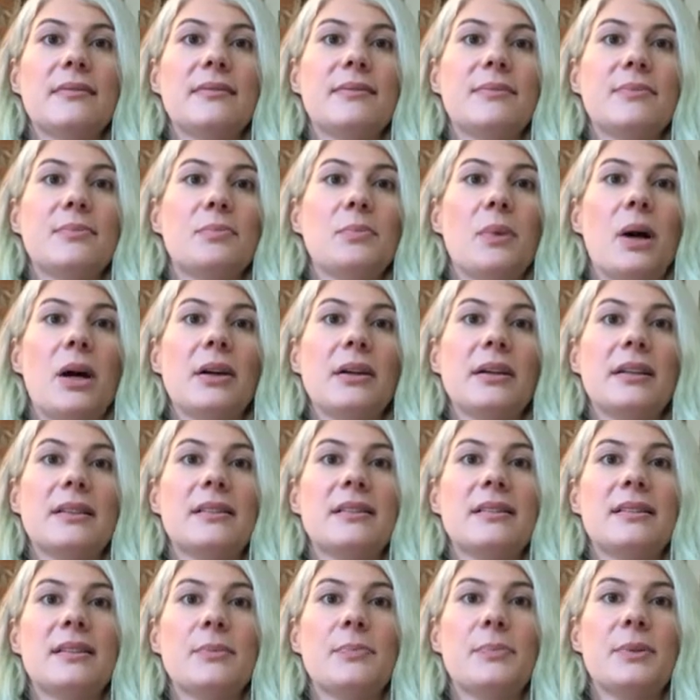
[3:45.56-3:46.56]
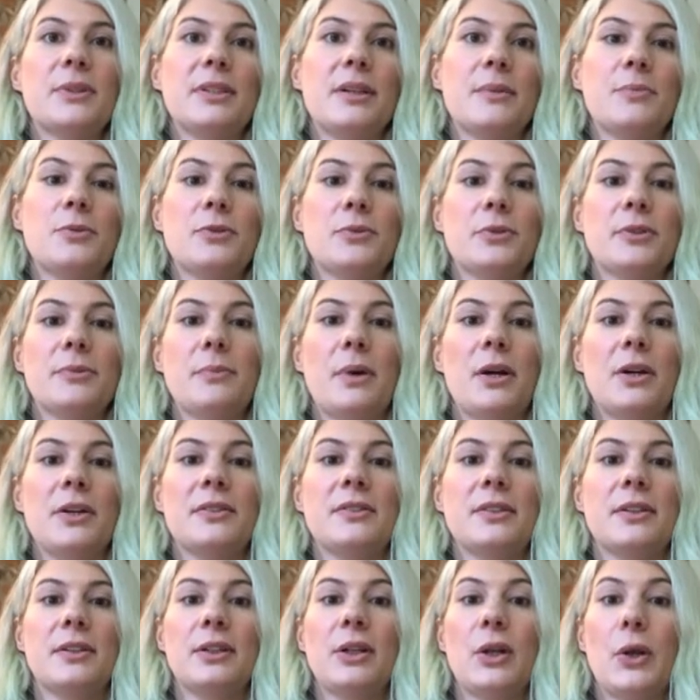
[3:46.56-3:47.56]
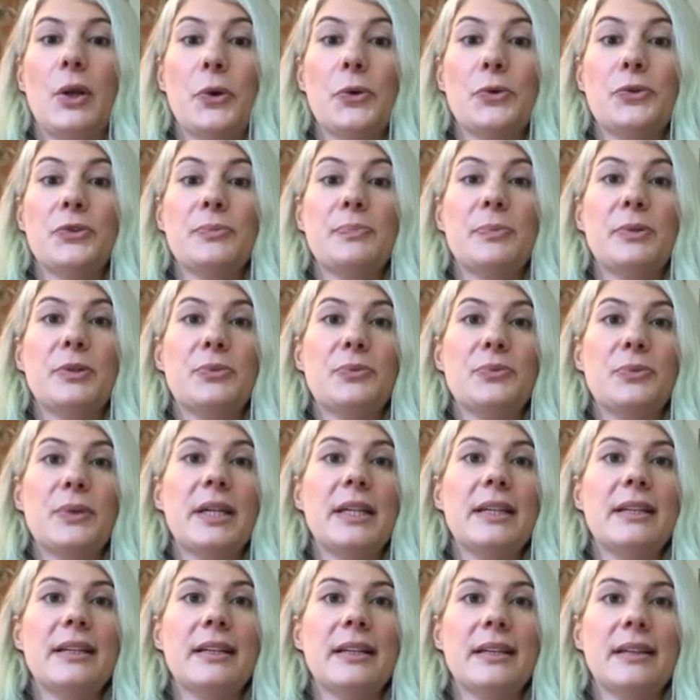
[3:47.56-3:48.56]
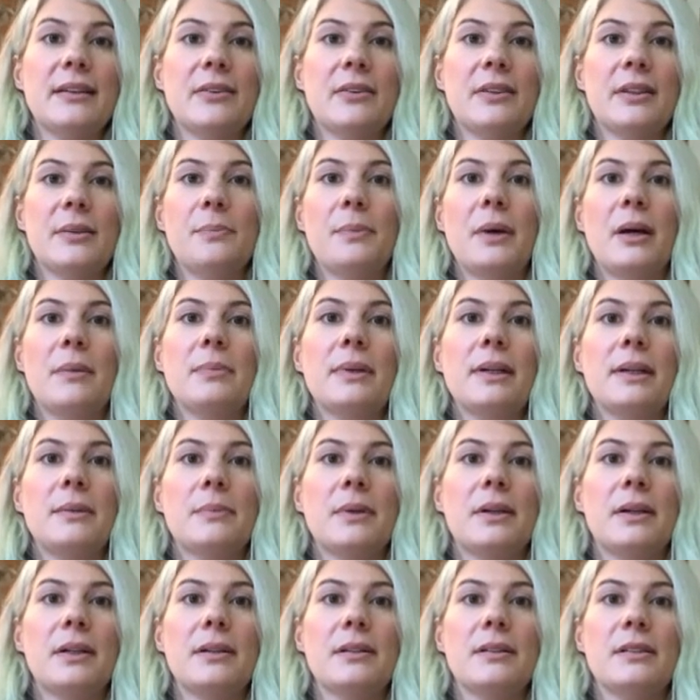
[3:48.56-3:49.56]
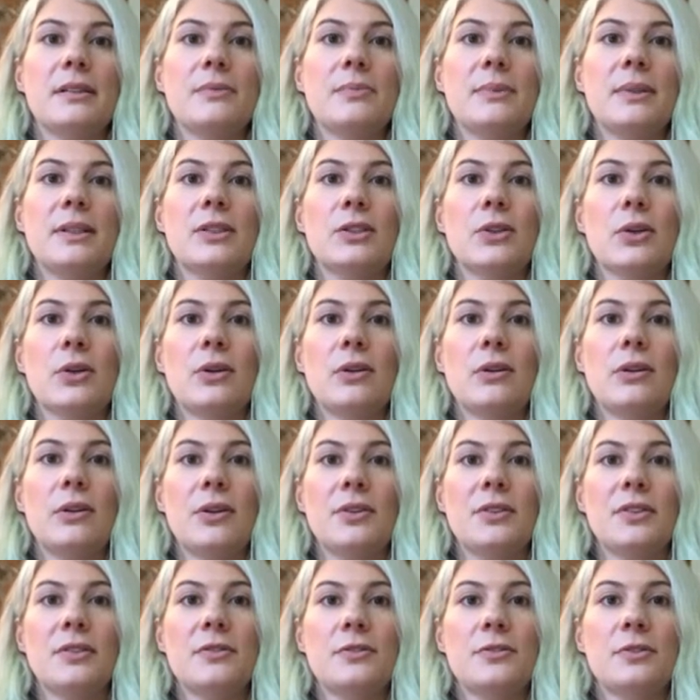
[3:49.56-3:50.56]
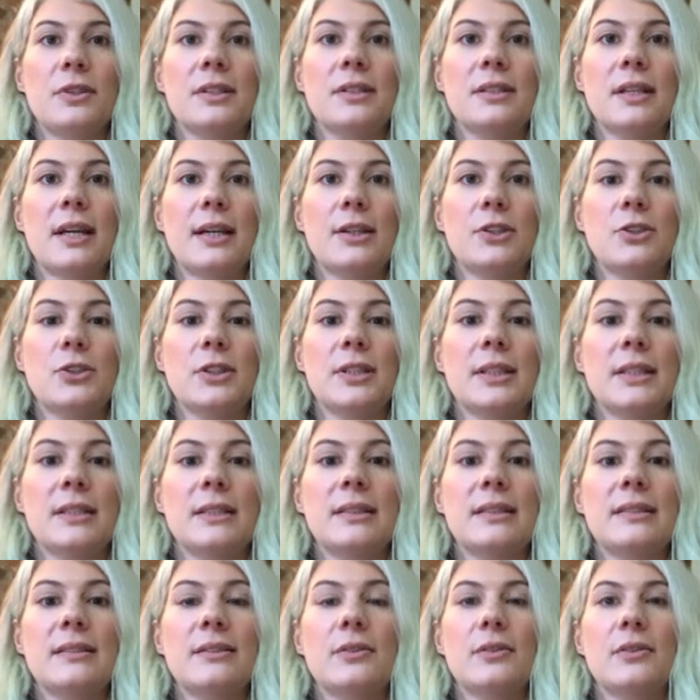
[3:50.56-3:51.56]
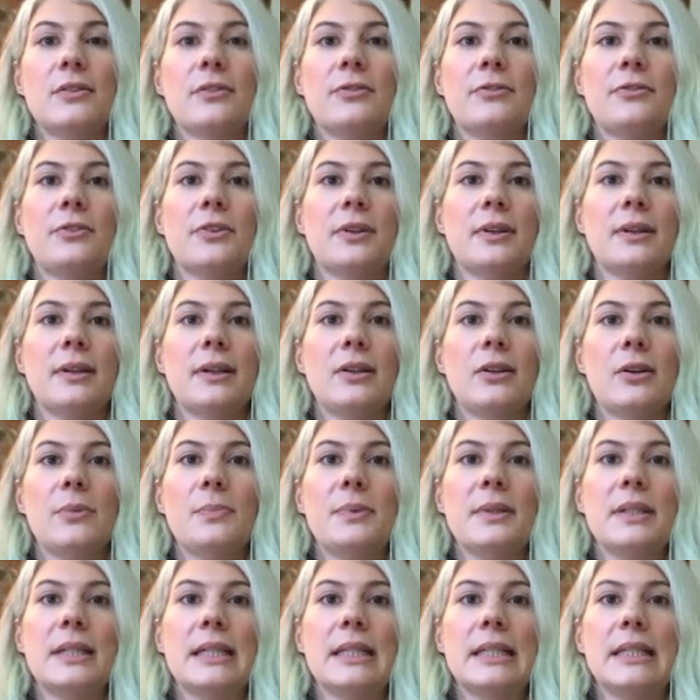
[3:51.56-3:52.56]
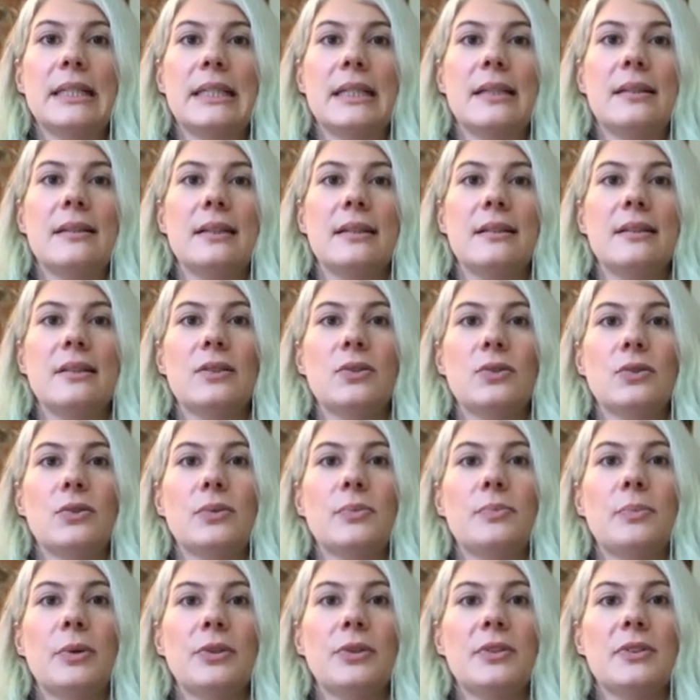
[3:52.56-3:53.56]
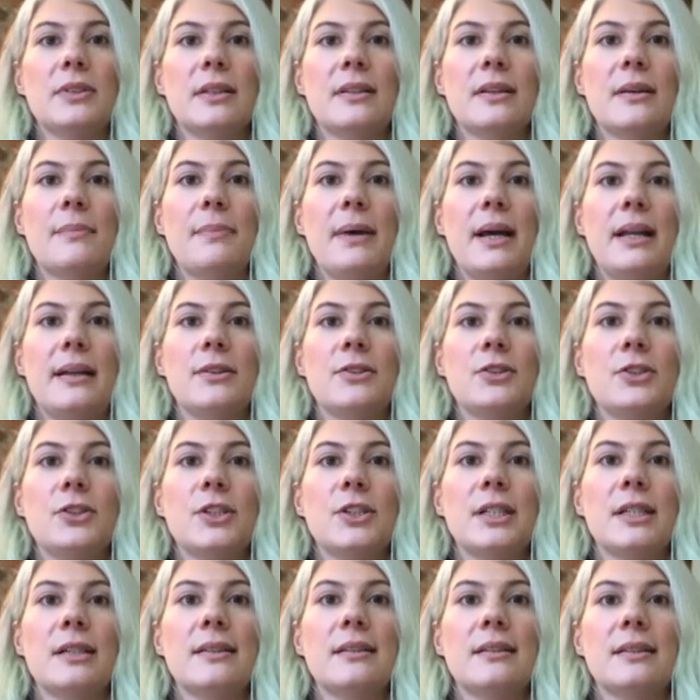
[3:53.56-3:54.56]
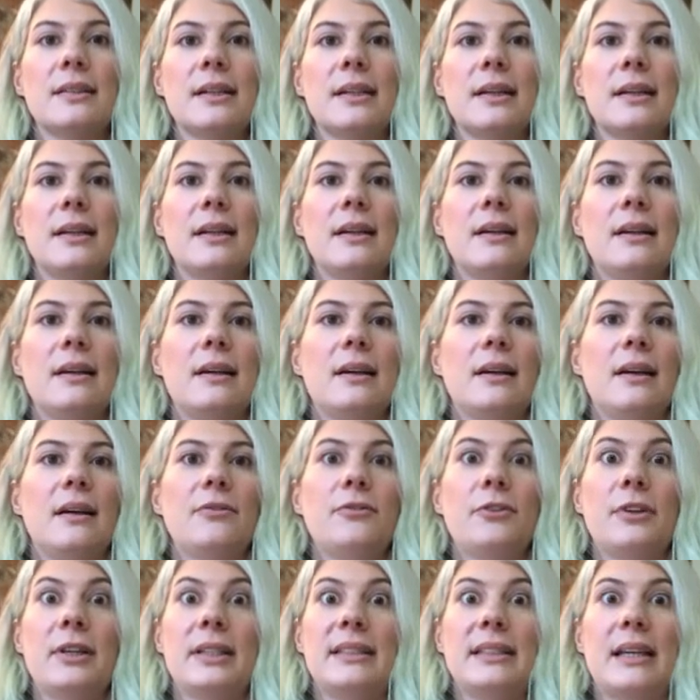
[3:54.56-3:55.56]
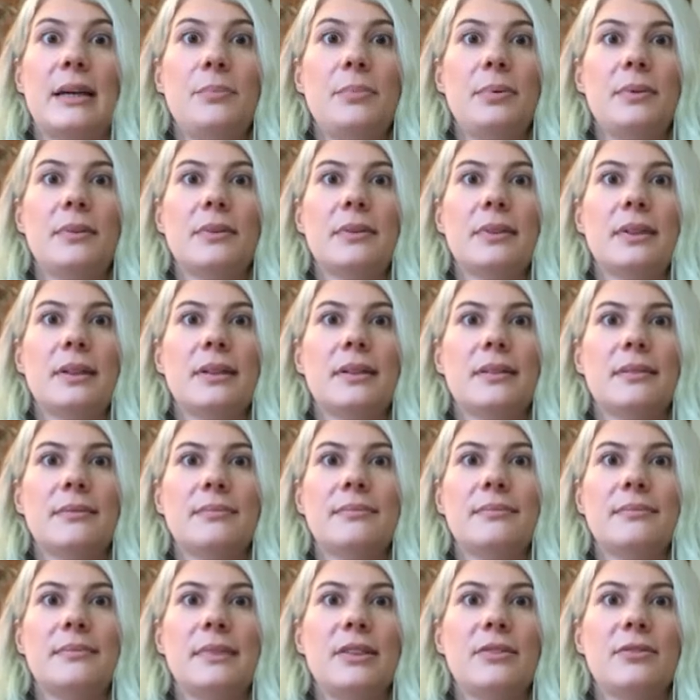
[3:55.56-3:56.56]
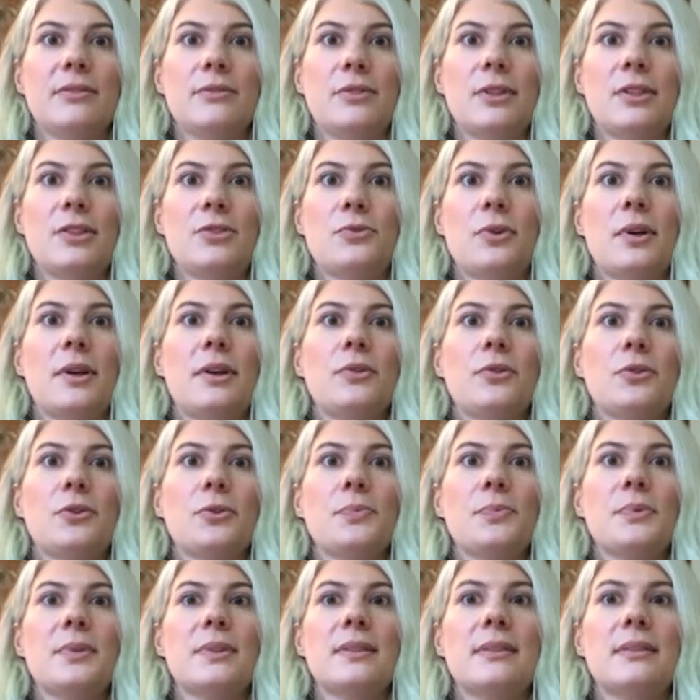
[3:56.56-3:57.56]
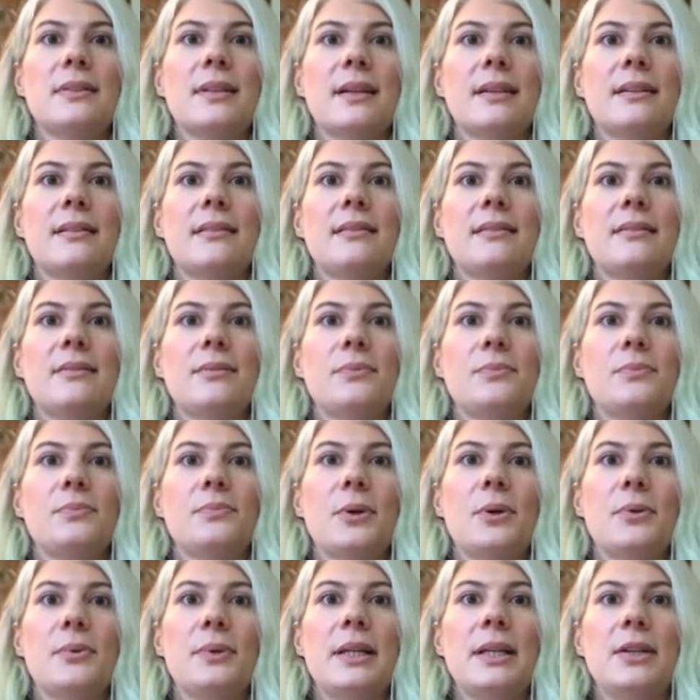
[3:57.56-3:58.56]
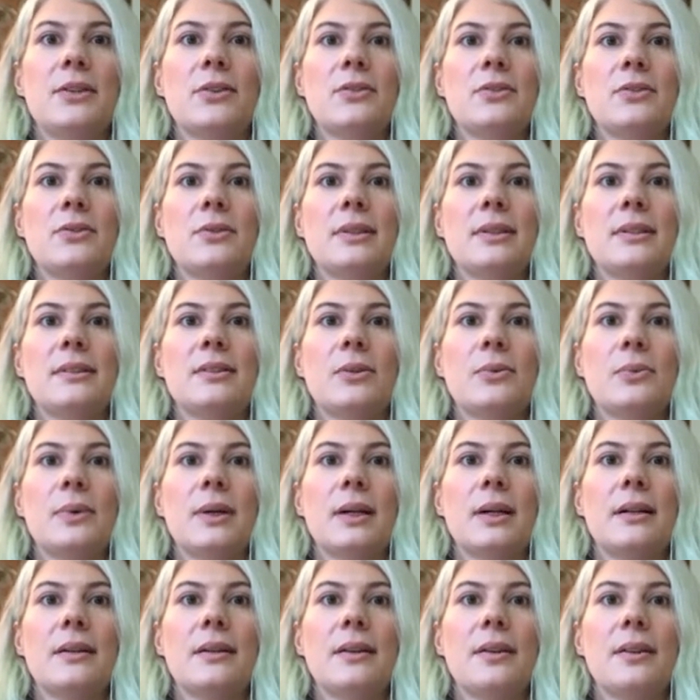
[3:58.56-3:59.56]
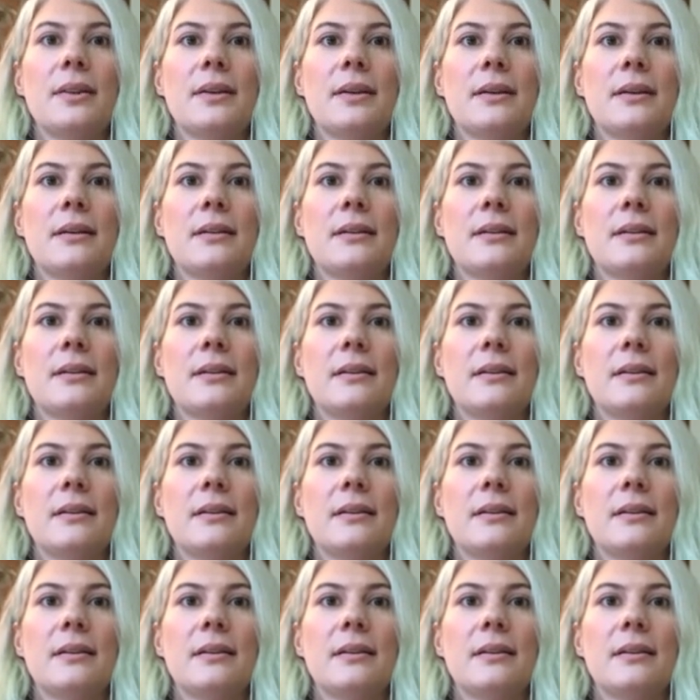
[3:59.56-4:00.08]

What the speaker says: markets, the perception was markets are closed, but really on the public markets, we saw lots of transactions of companies that needed to bolster their balance sheet. For example, even restaurant groups that were really not doing so well in the